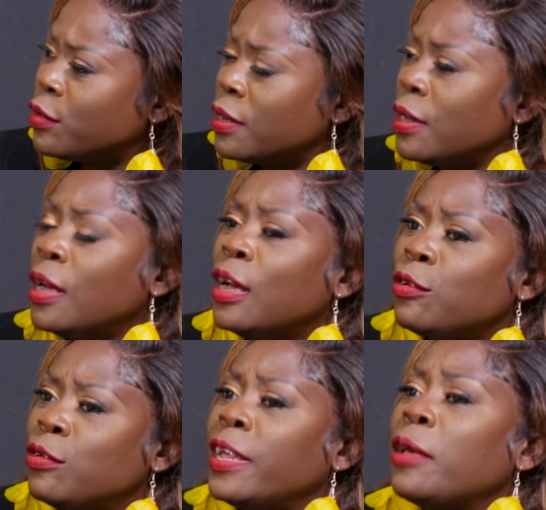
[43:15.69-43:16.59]
t-
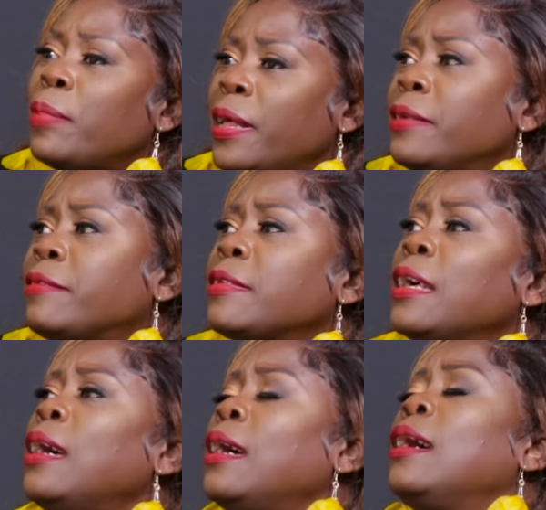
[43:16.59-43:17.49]
to take place.
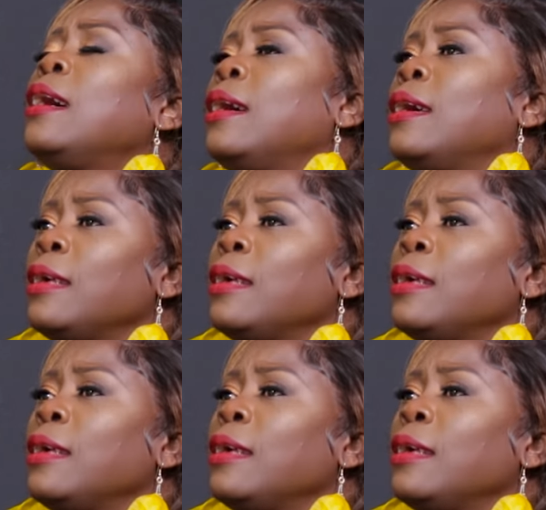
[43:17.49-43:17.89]
Yeah.